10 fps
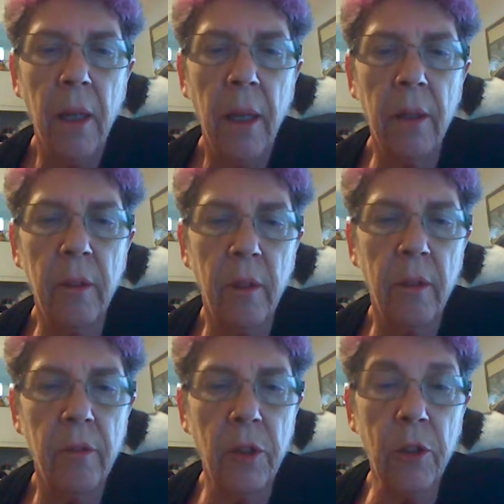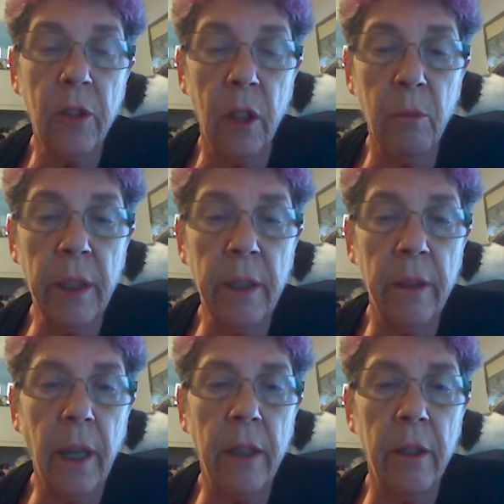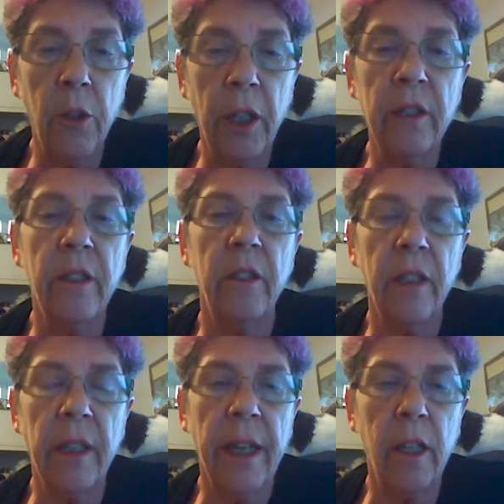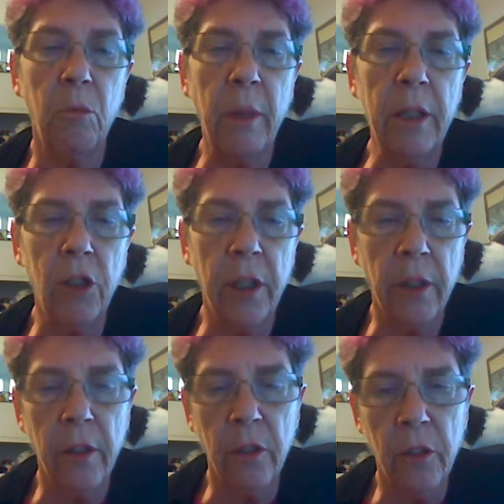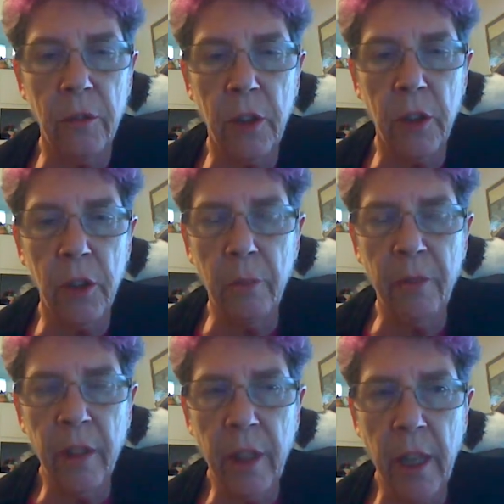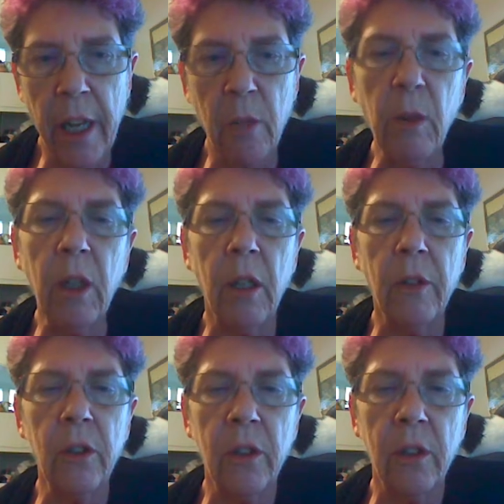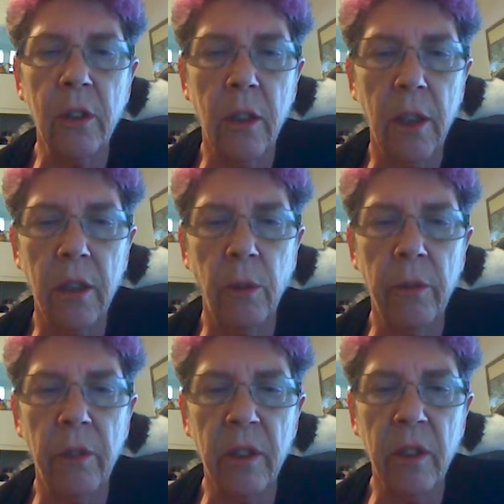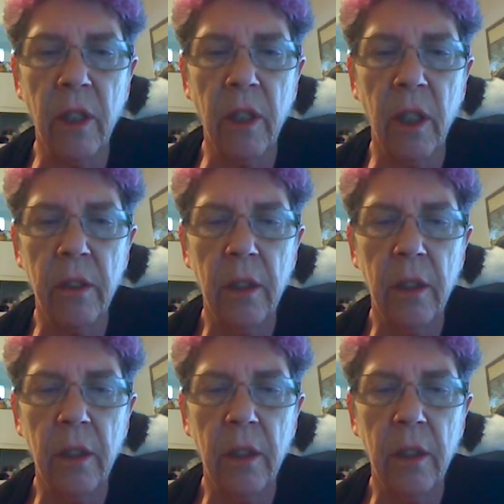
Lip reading: And first I know, yes, there's a cat on my chair. Those of you who are animal lovers, as we've discussed,